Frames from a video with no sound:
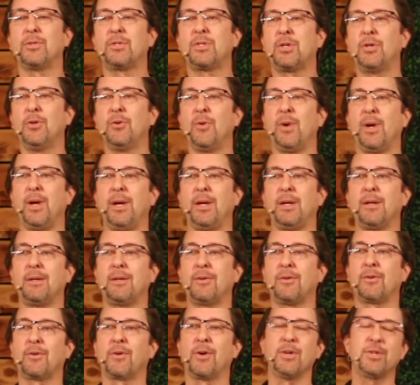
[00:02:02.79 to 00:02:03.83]
to a
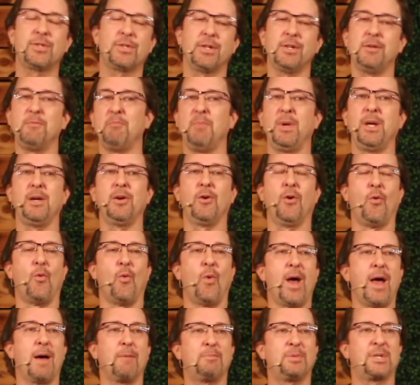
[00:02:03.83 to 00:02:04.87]
Christian Mingle
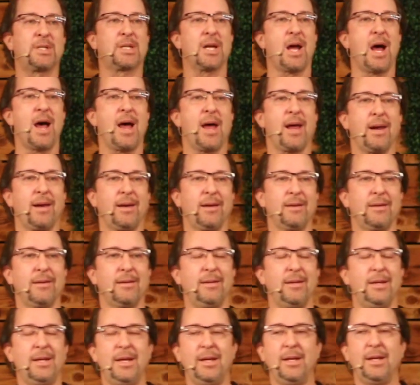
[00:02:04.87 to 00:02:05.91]
website,
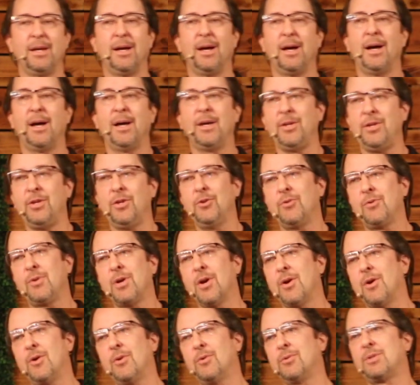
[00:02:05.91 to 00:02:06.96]
uh, you
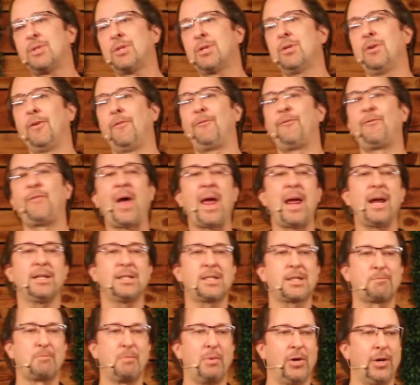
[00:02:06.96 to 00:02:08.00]
go to
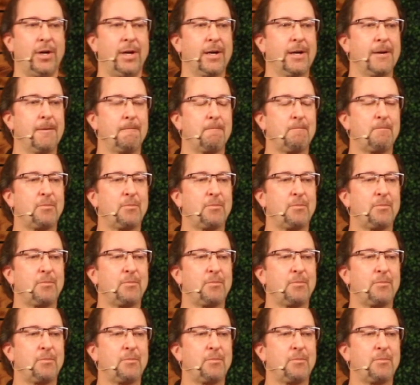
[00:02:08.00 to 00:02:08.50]
Facebook,